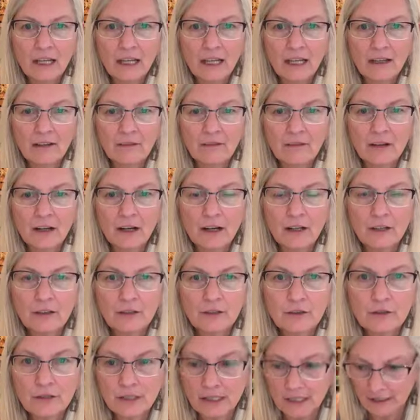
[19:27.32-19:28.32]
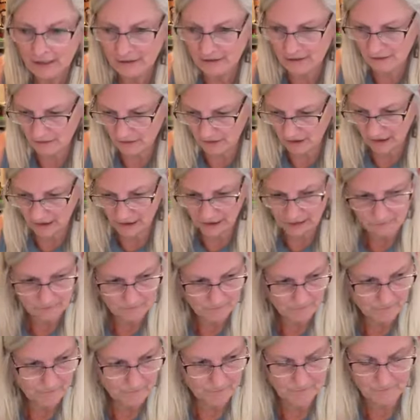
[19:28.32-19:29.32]
We have our trees, okay?
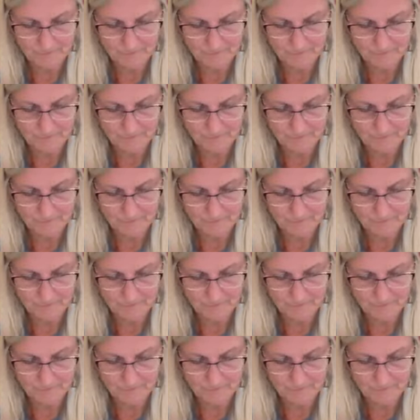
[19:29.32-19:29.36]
